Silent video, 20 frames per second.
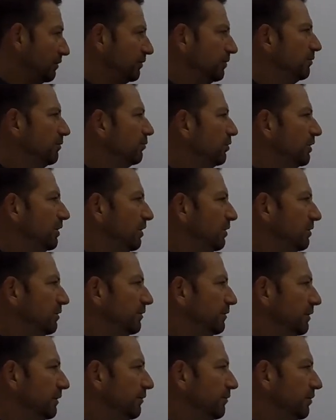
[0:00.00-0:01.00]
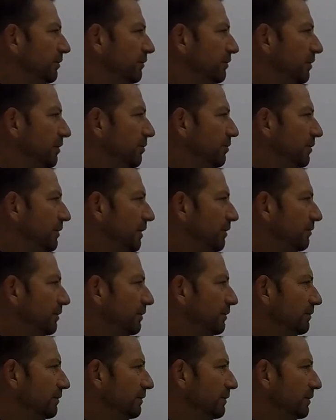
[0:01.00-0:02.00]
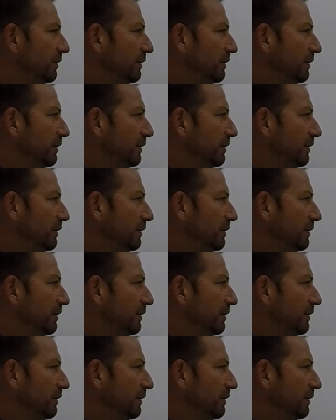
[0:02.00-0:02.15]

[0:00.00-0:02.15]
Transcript: Didn't we know the delivery time on that one?